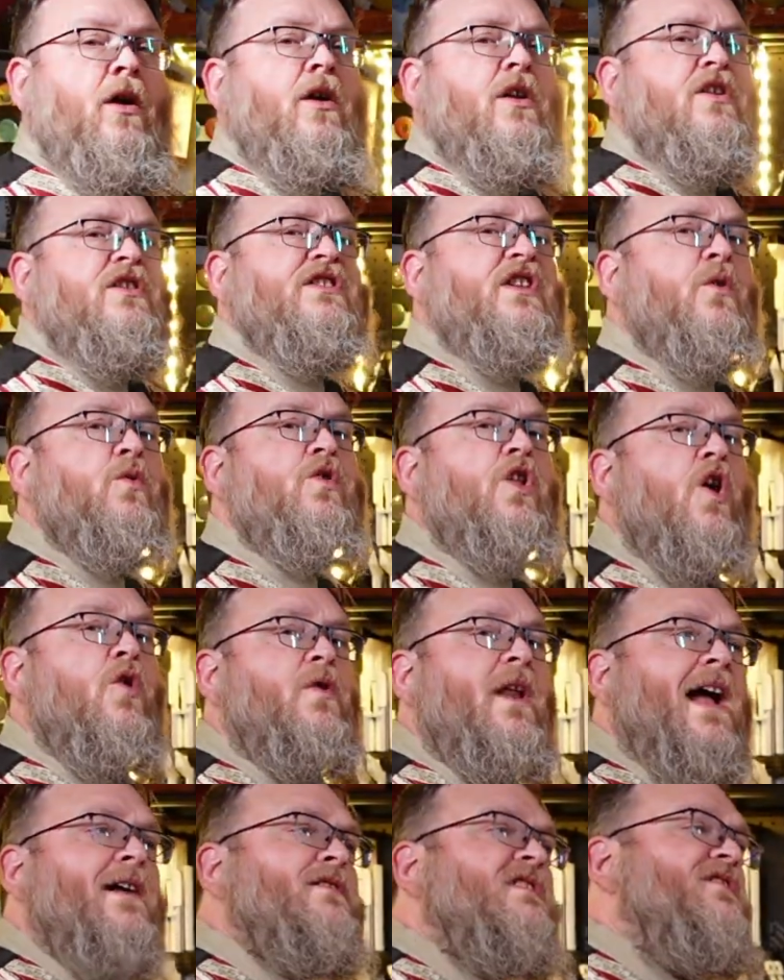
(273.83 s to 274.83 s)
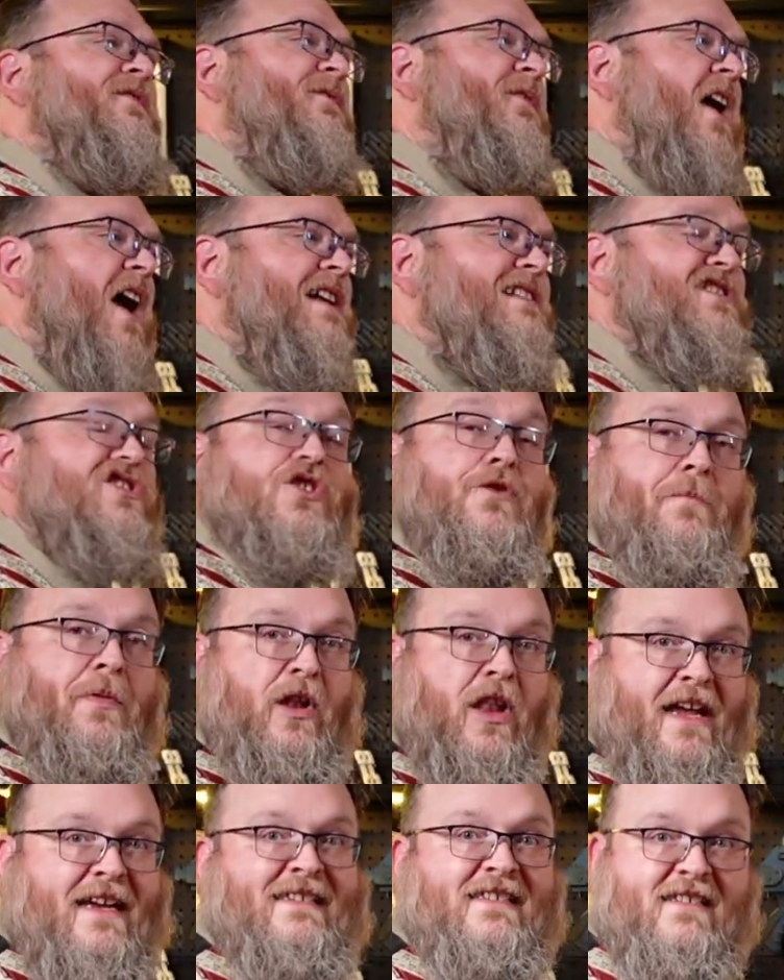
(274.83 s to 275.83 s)
So loadouts foster
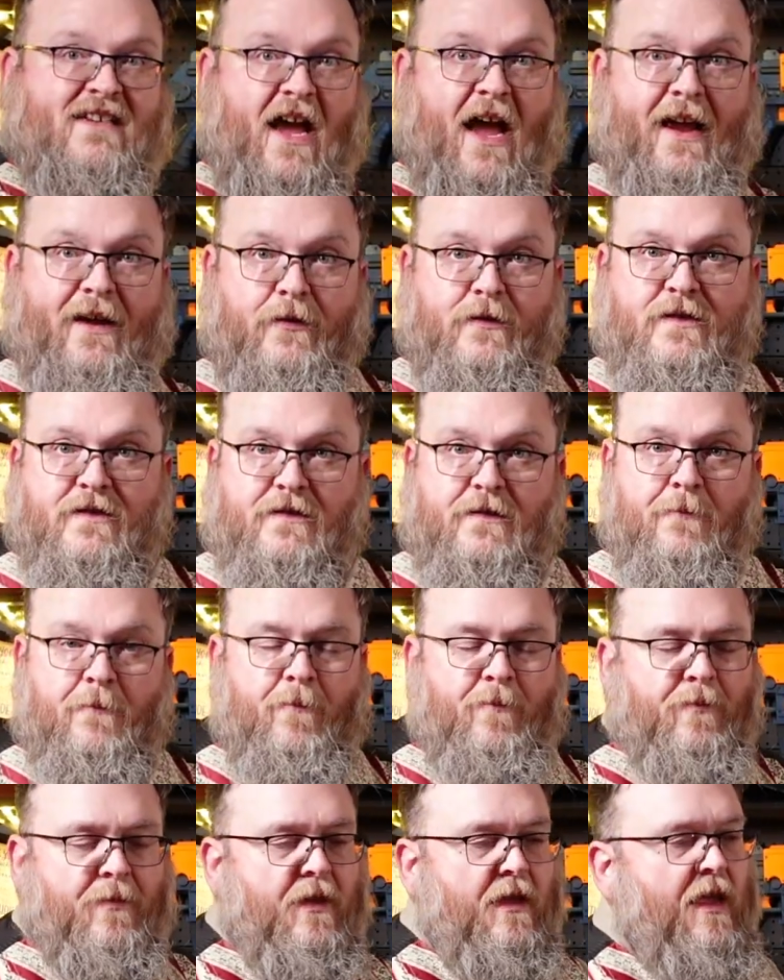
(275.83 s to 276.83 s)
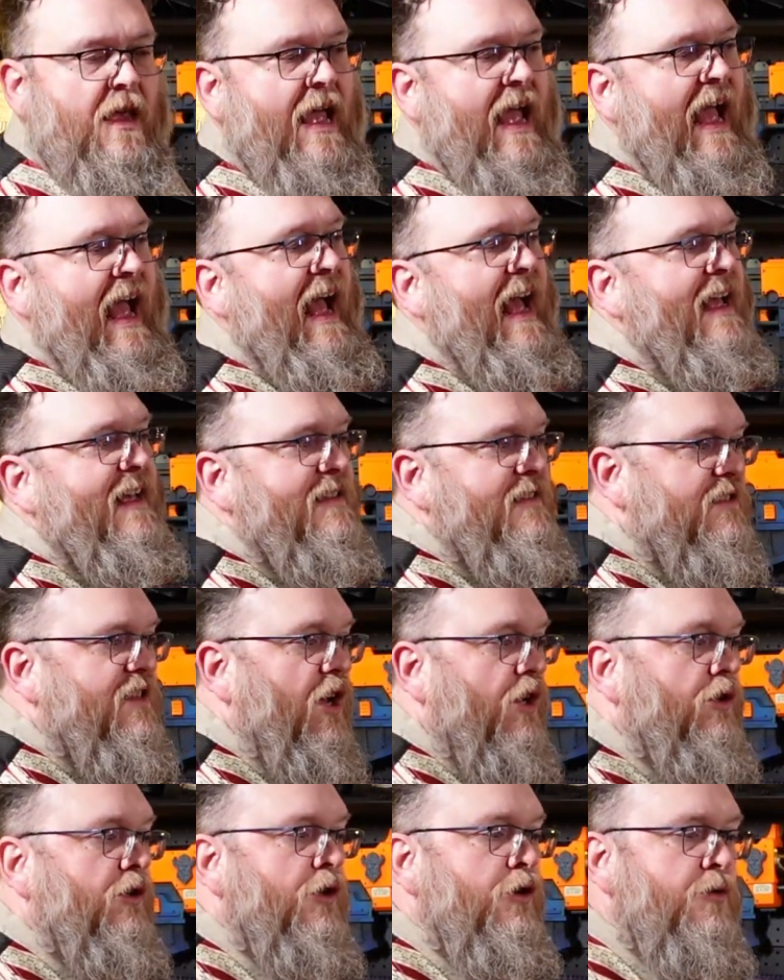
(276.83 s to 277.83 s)
play styles. As
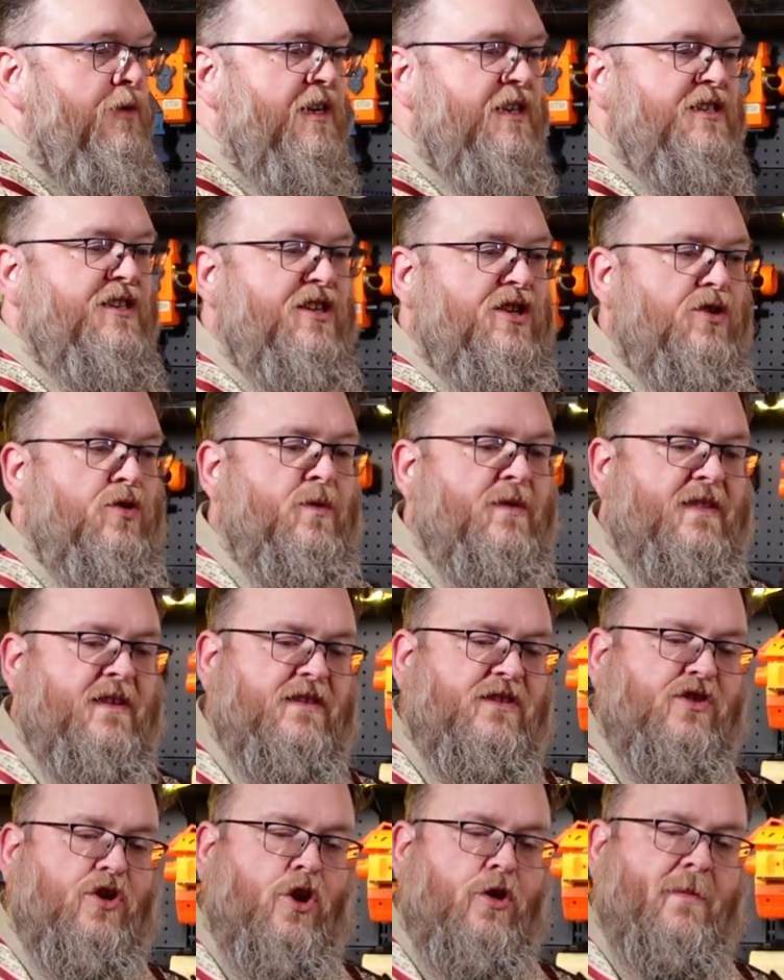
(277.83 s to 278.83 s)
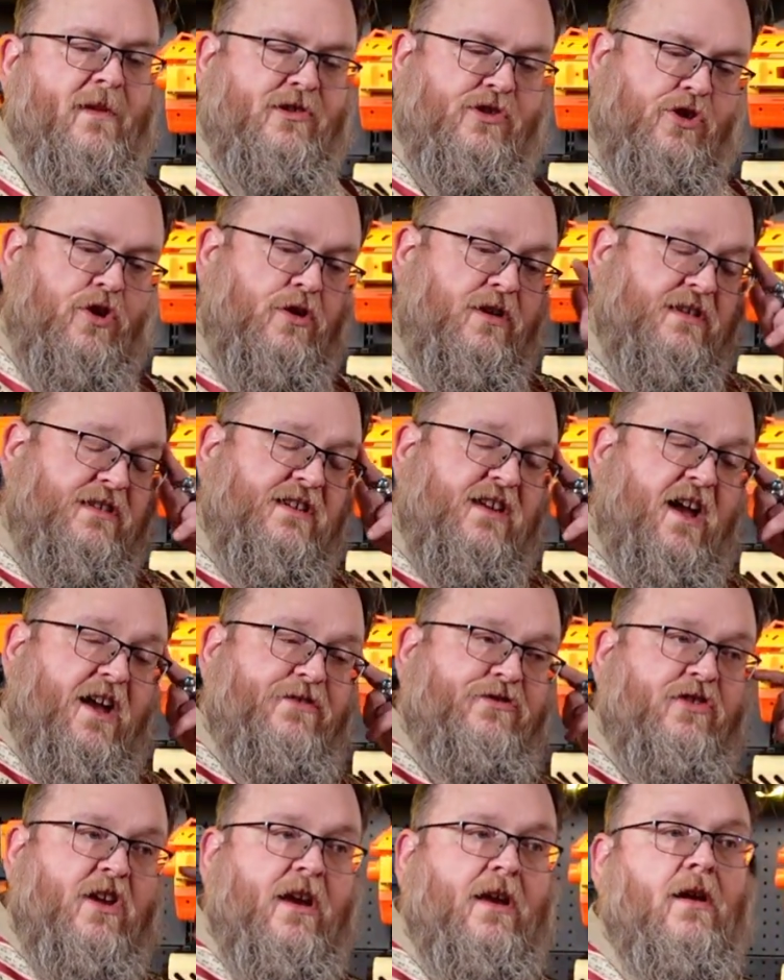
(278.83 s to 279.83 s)
alluded to in the skirmisher
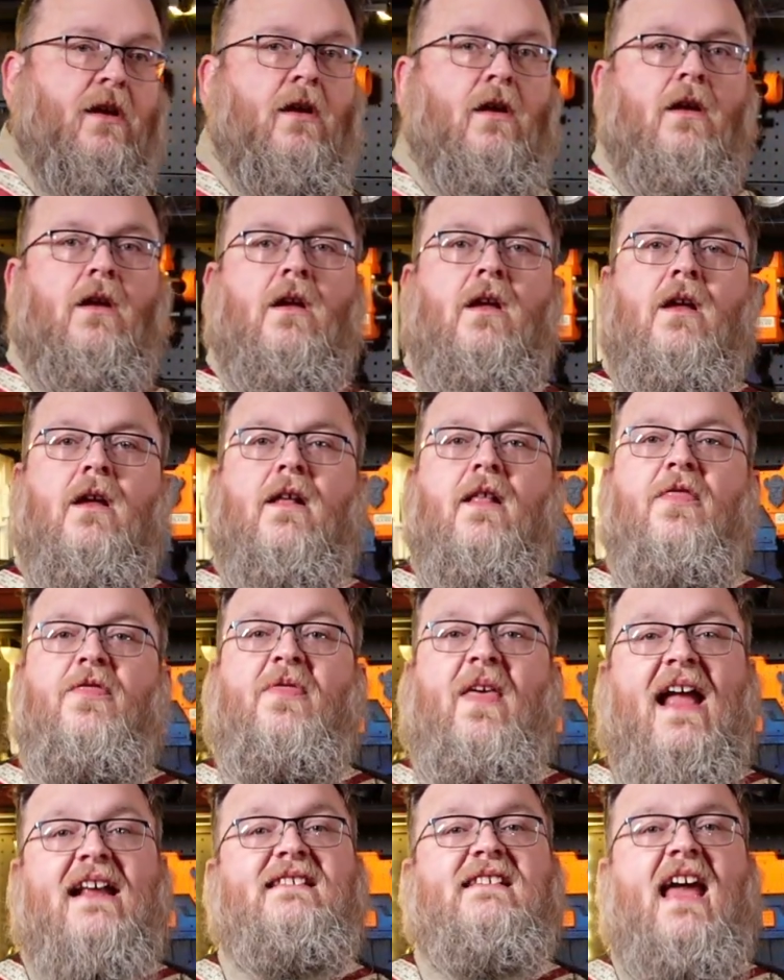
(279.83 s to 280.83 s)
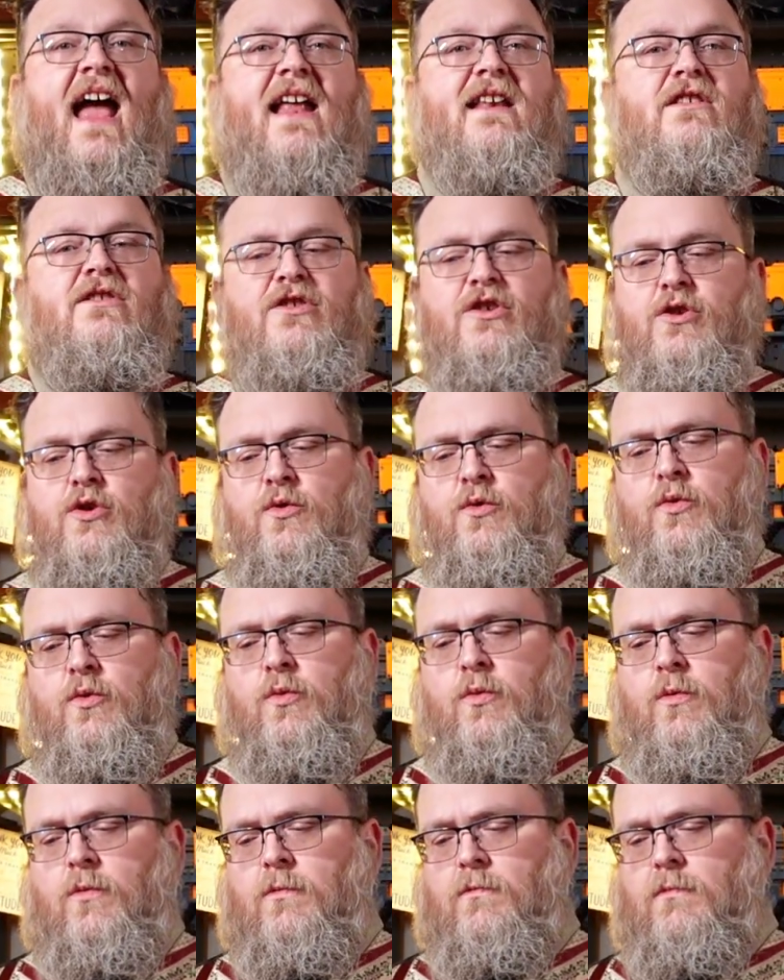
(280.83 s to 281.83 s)
discussion, they tend
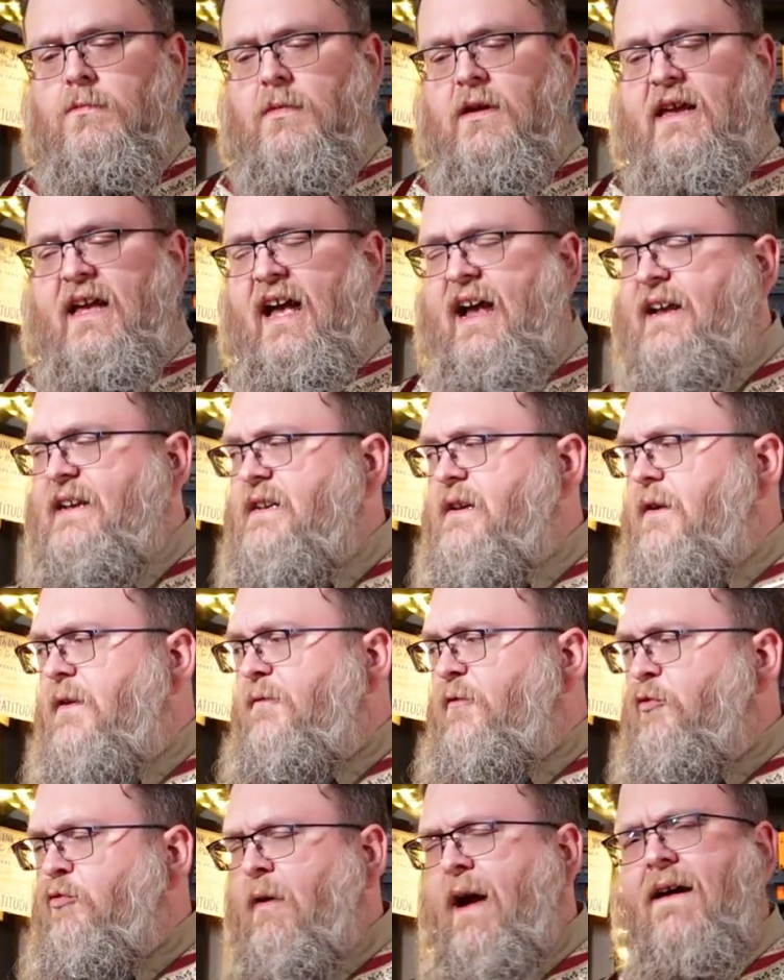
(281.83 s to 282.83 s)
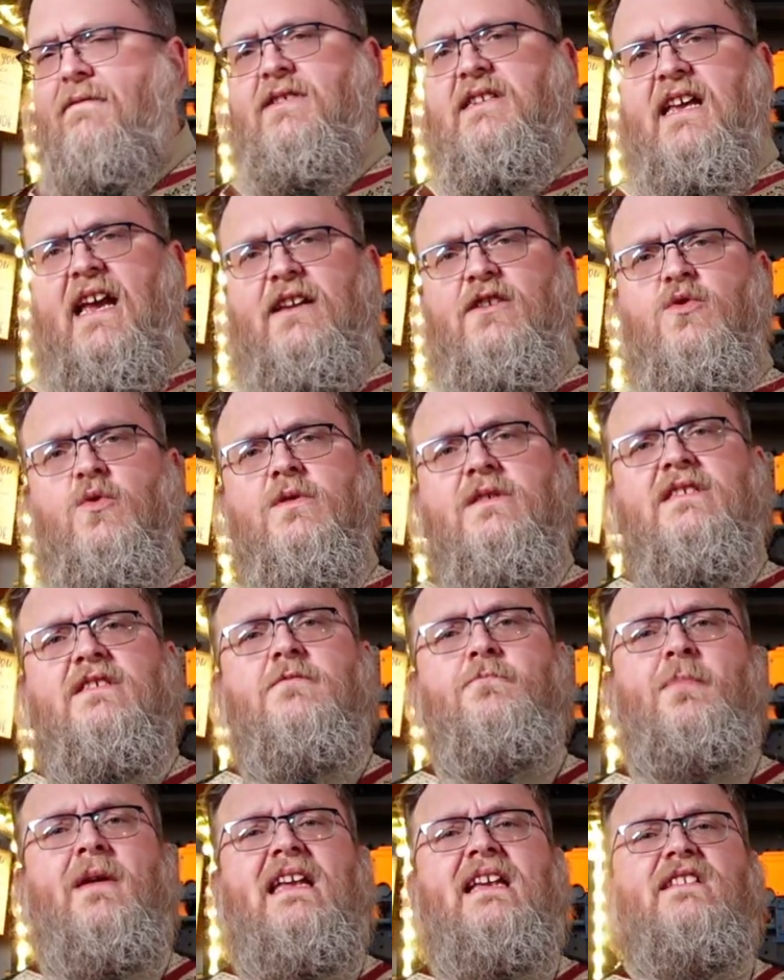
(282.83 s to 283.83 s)
to kind of gravitate towards
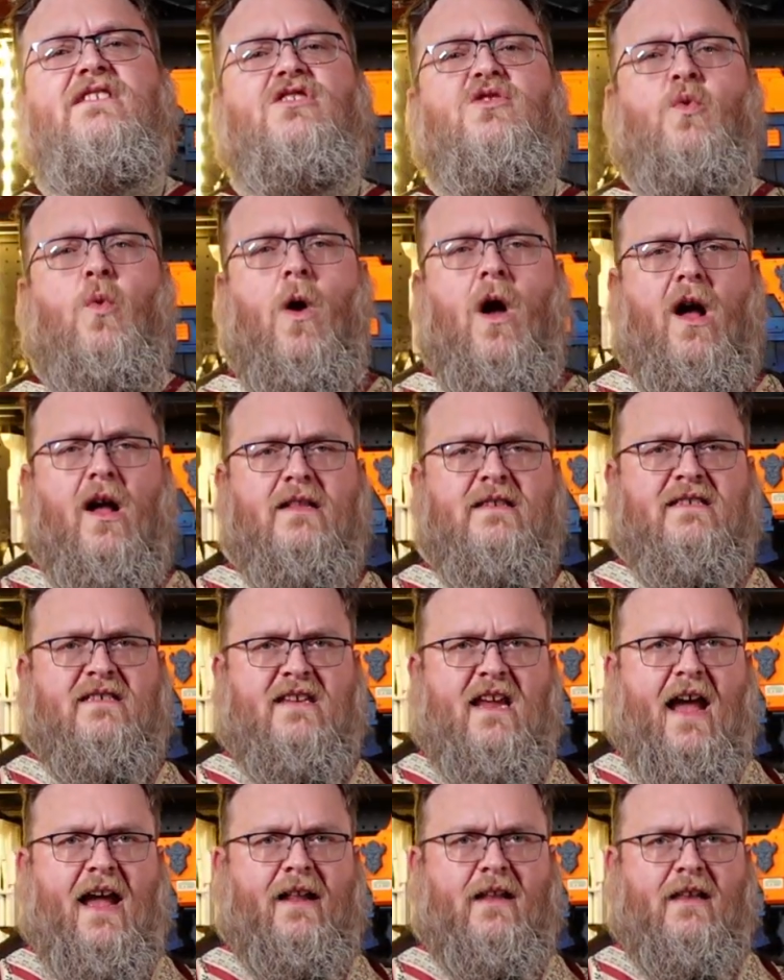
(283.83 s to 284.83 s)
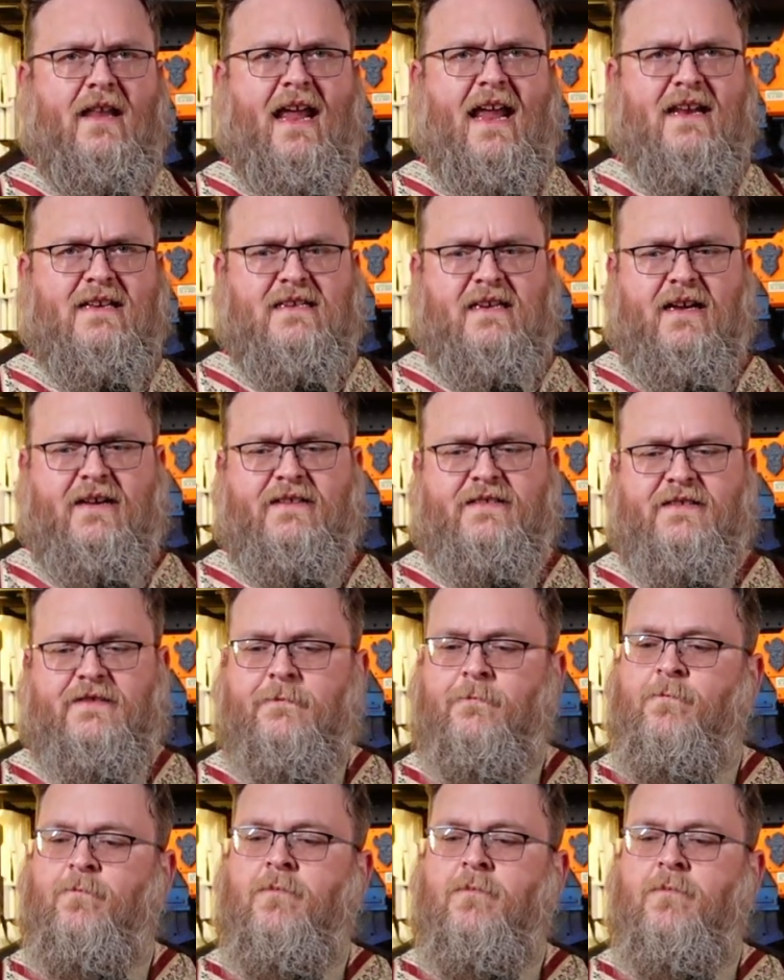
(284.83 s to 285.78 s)
speed squad style antics.